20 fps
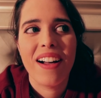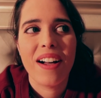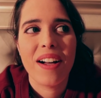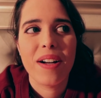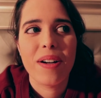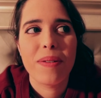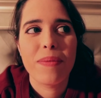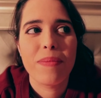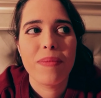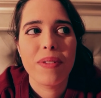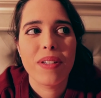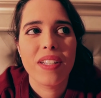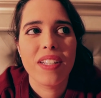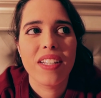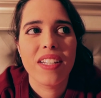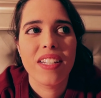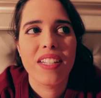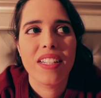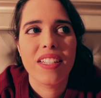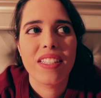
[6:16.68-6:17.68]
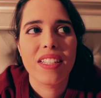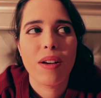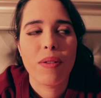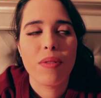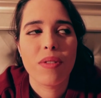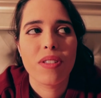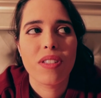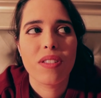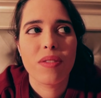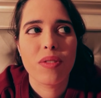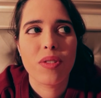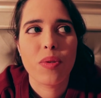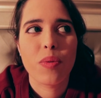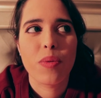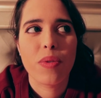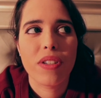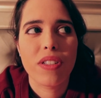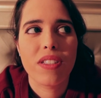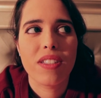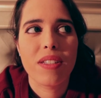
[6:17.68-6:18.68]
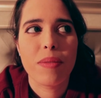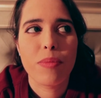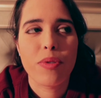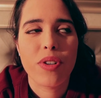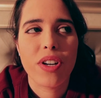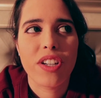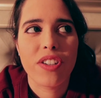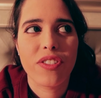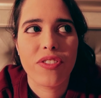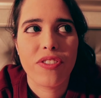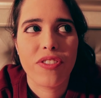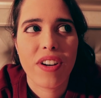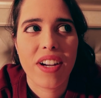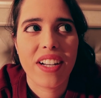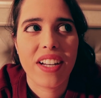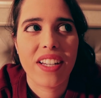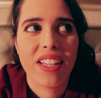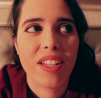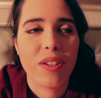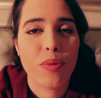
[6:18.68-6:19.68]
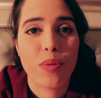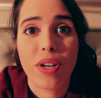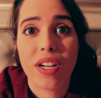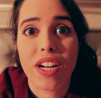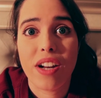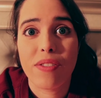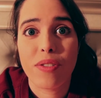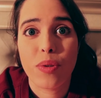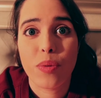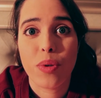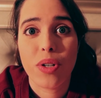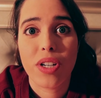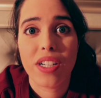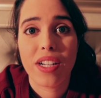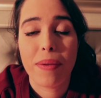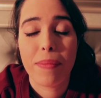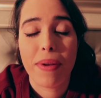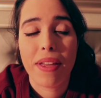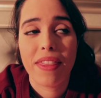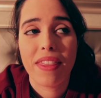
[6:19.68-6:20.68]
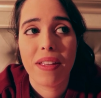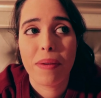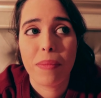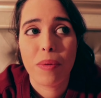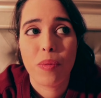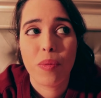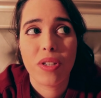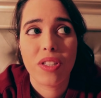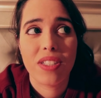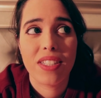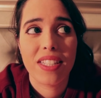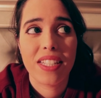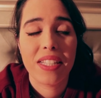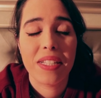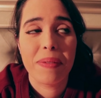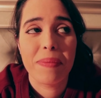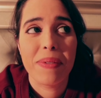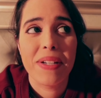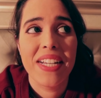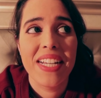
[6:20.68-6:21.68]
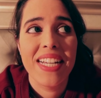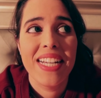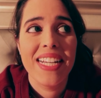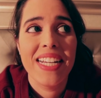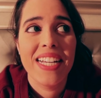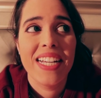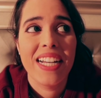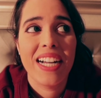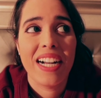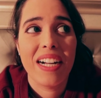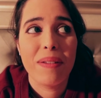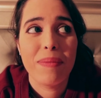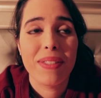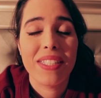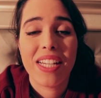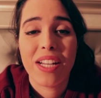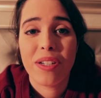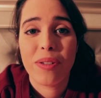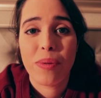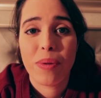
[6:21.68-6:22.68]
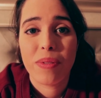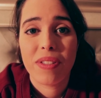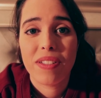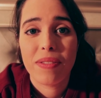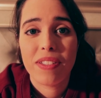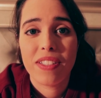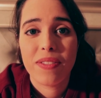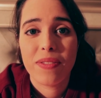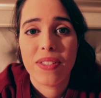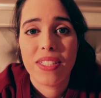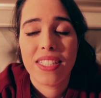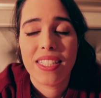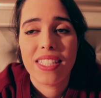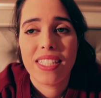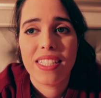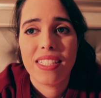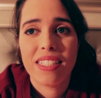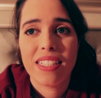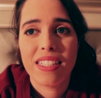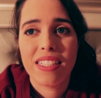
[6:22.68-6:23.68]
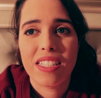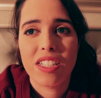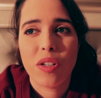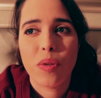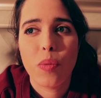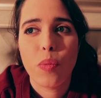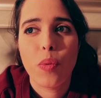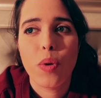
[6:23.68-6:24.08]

So we went to see Mariah on Friday, like right after work. I met them and went to see them. Saturday, we went to see Celine Dion.